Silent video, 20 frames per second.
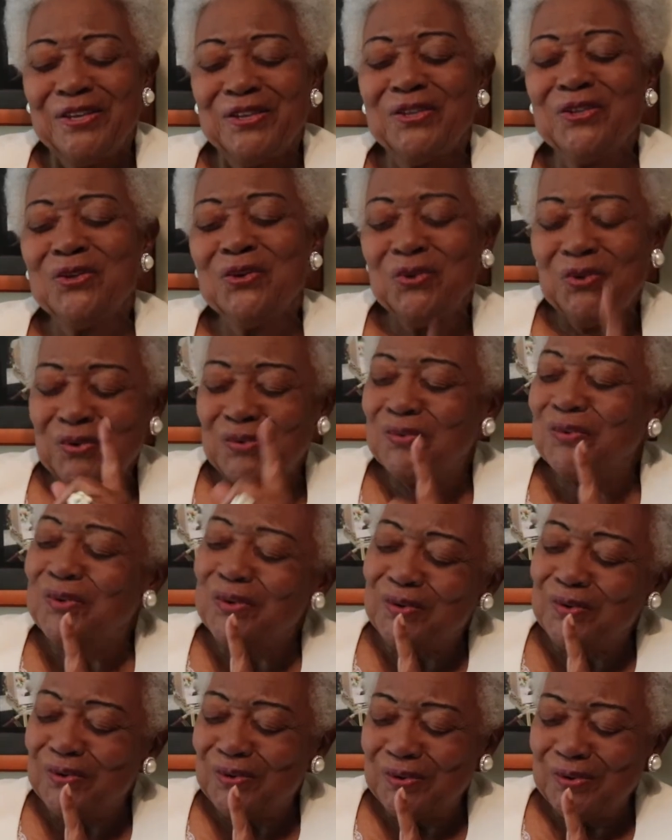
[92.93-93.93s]
you
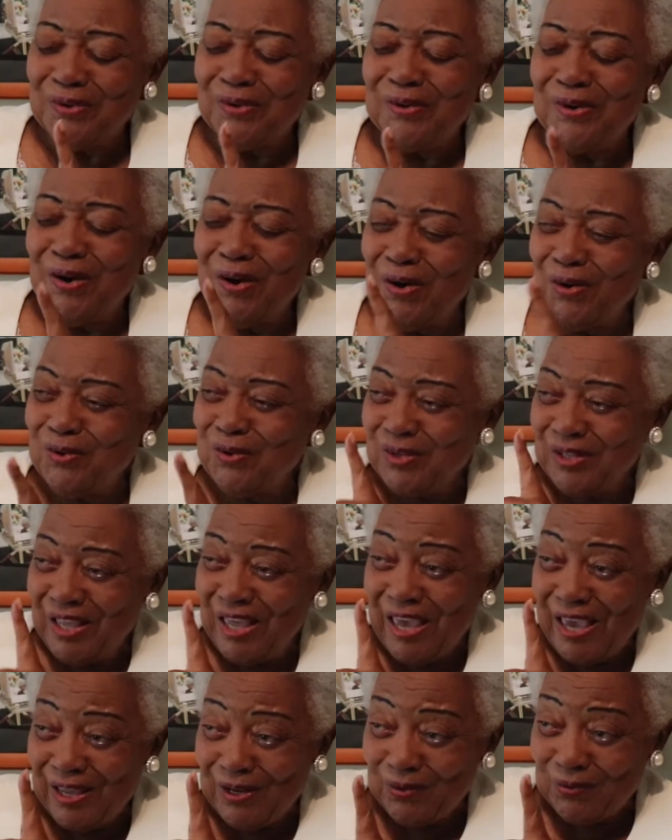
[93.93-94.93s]
only
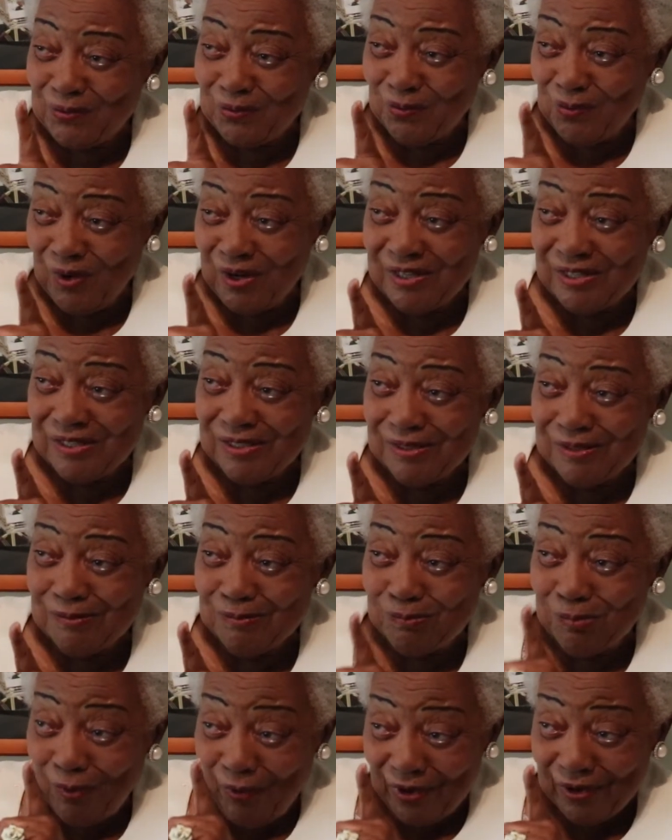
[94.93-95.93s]
had one
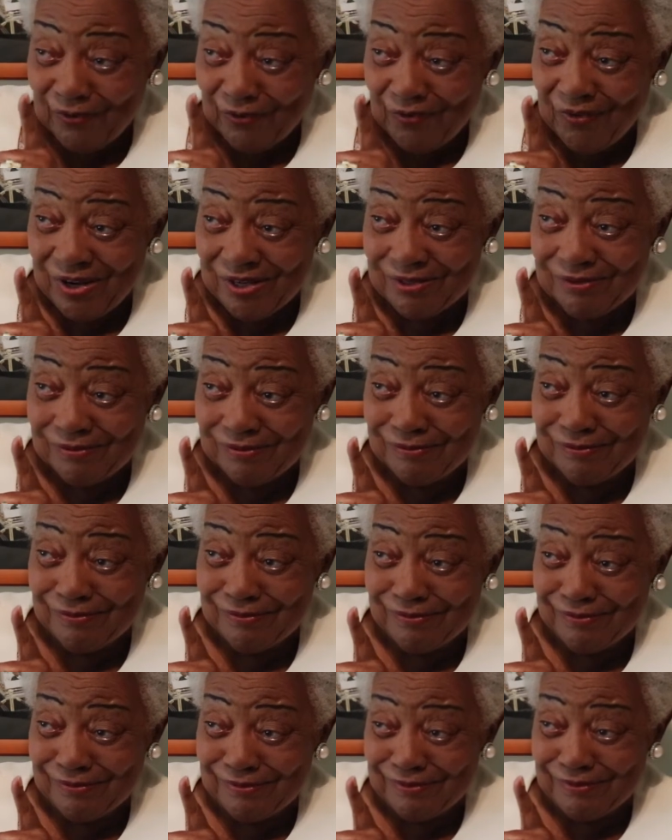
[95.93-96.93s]
boyfriend,
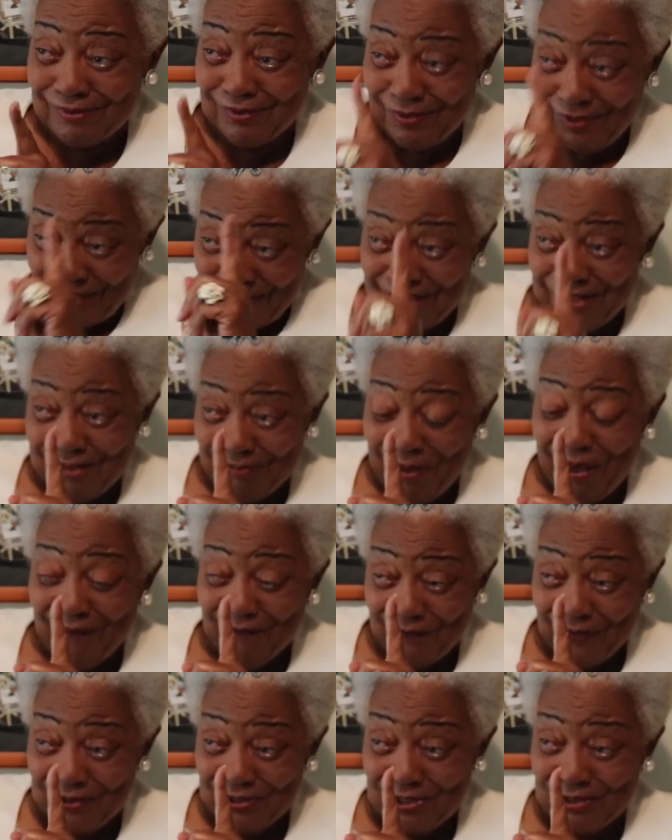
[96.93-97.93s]
my
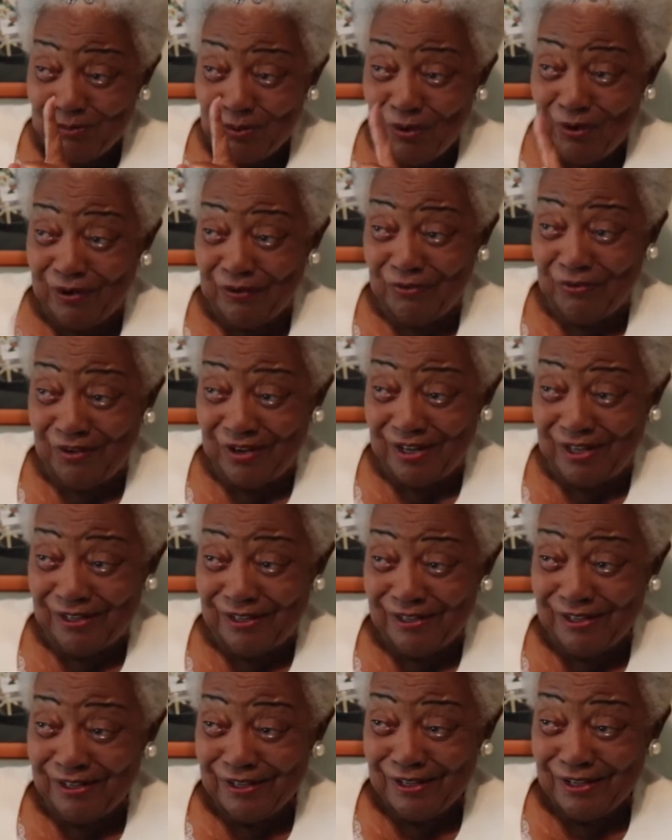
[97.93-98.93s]
first boyfriend,
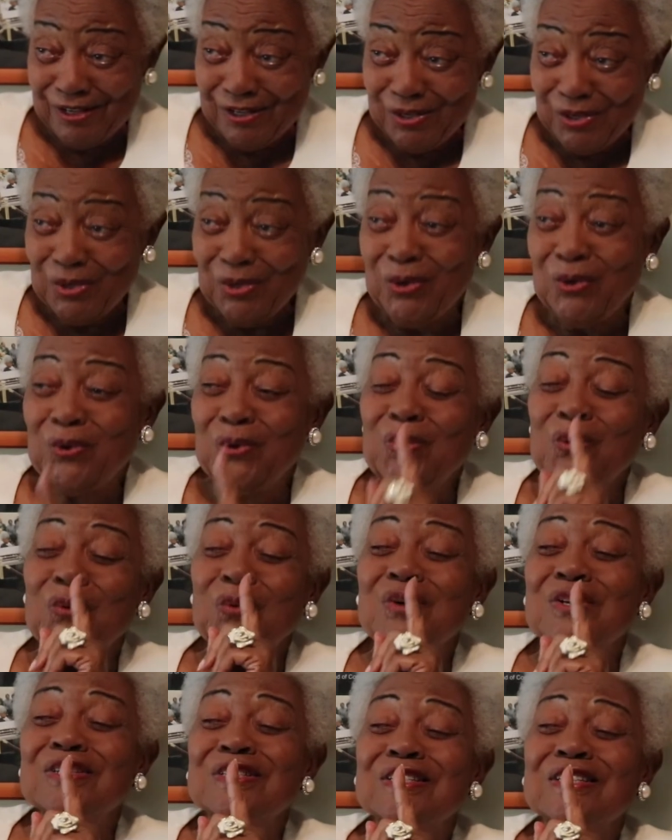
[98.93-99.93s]
who
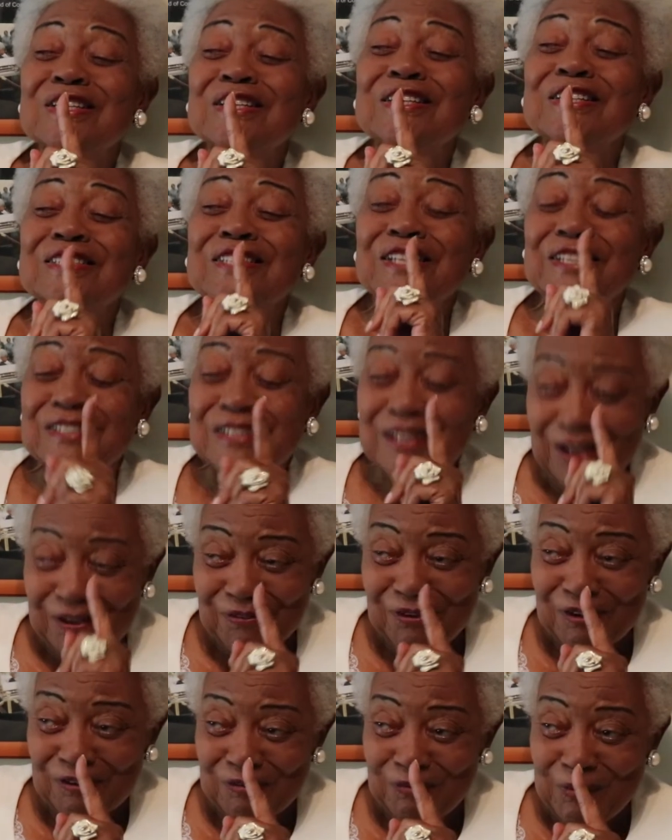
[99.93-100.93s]
was the love
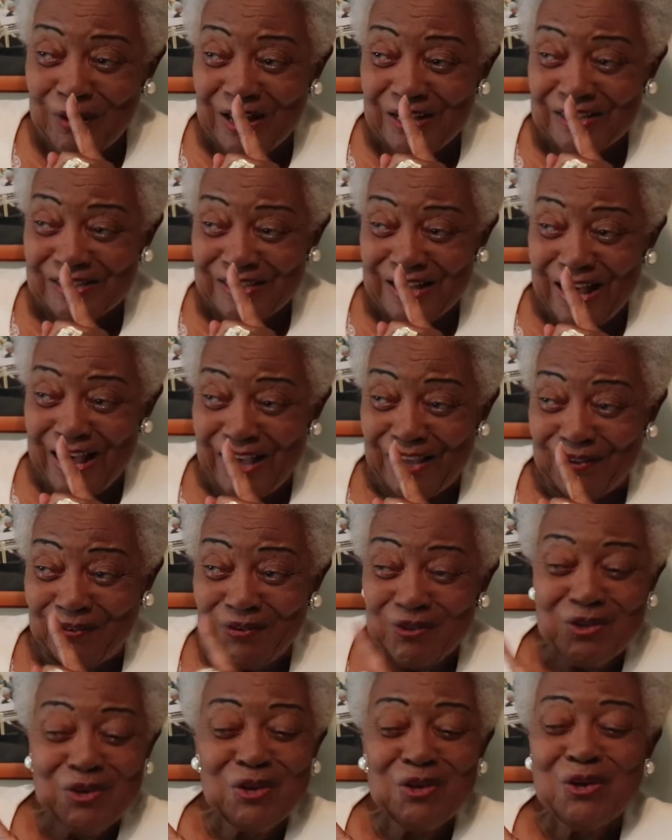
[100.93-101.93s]
of my life,
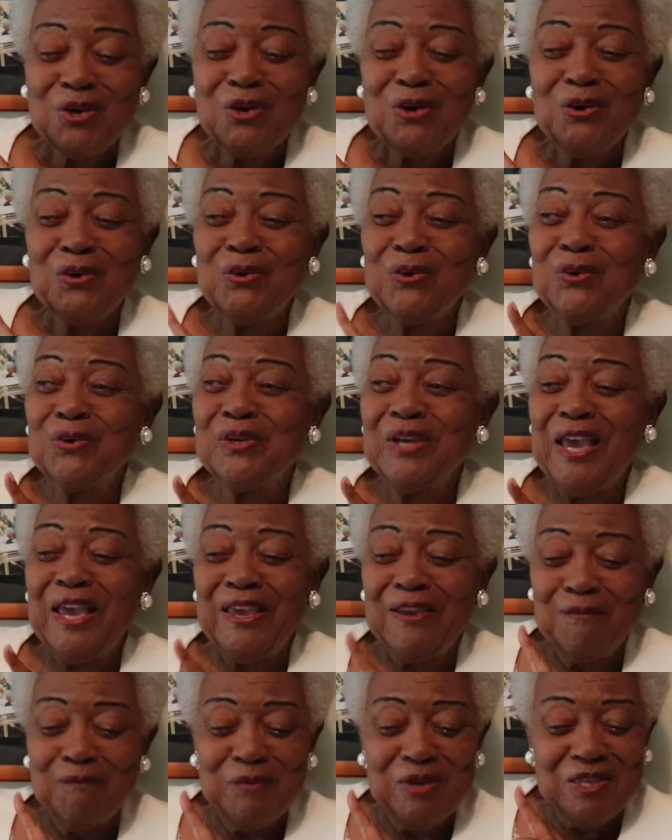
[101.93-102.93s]
who
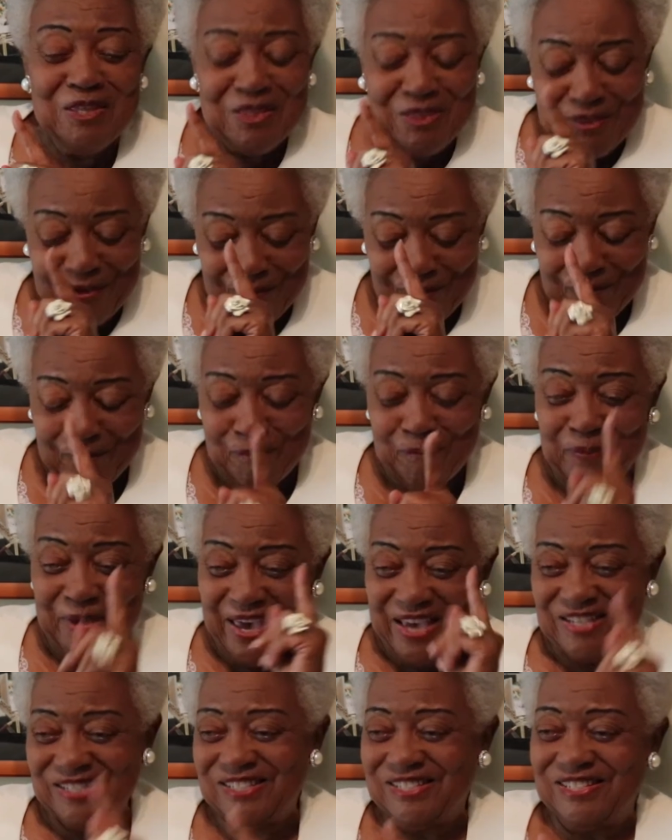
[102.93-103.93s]
gave me the
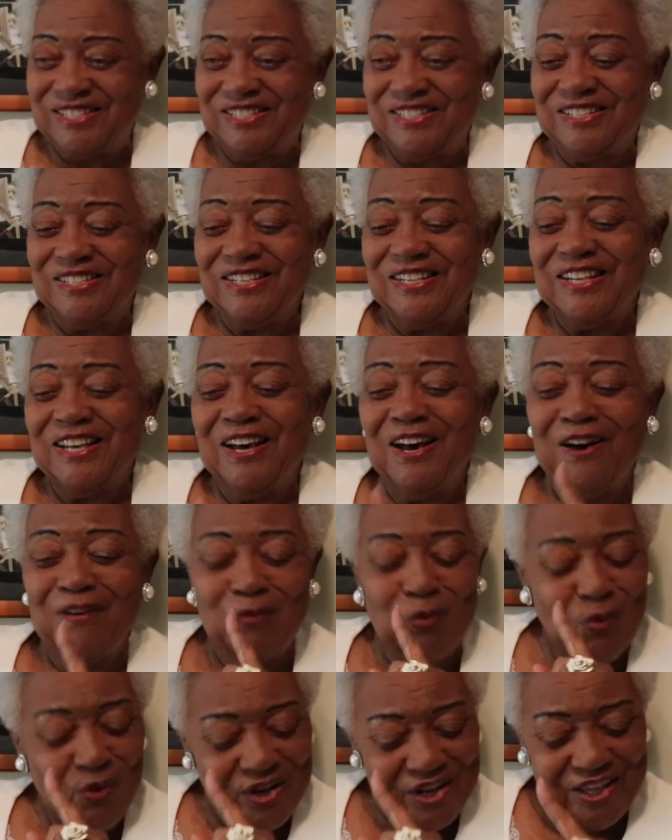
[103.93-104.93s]
best
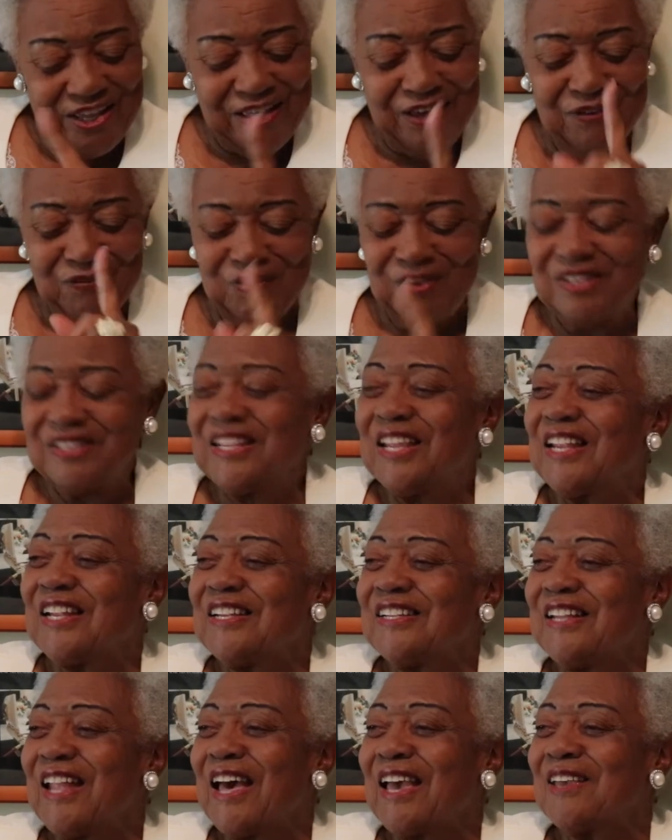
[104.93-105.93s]
of whatever
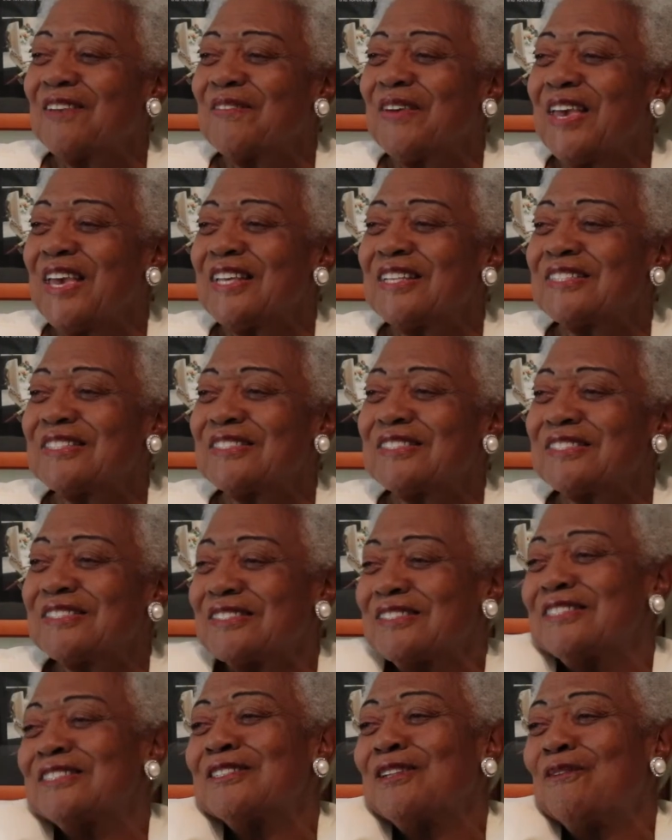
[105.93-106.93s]
that life has
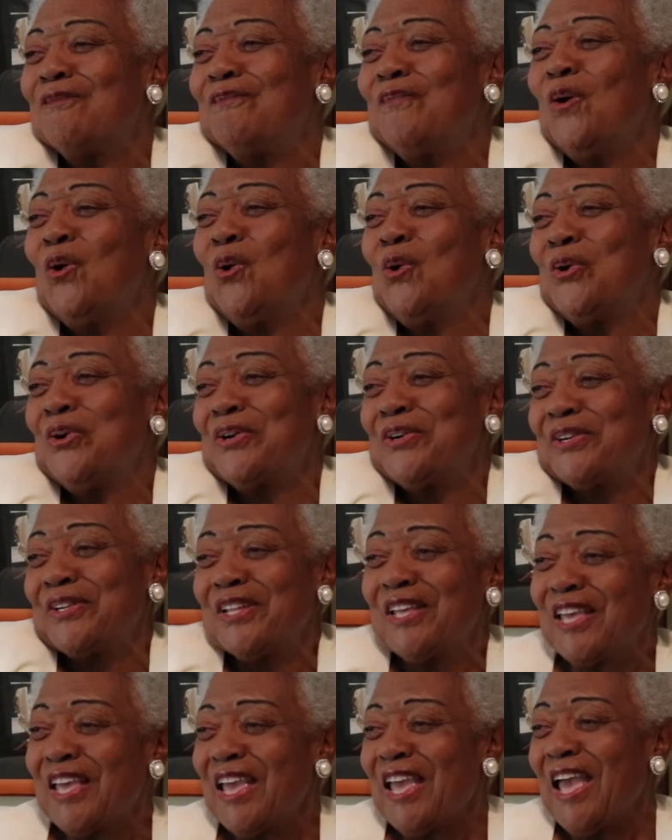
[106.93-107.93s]
to afford,
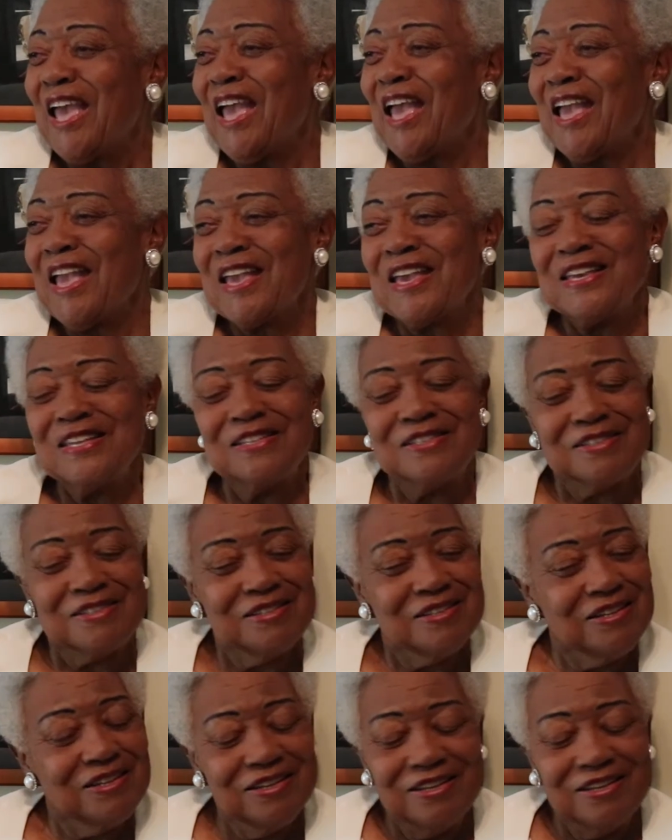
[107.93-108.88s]
and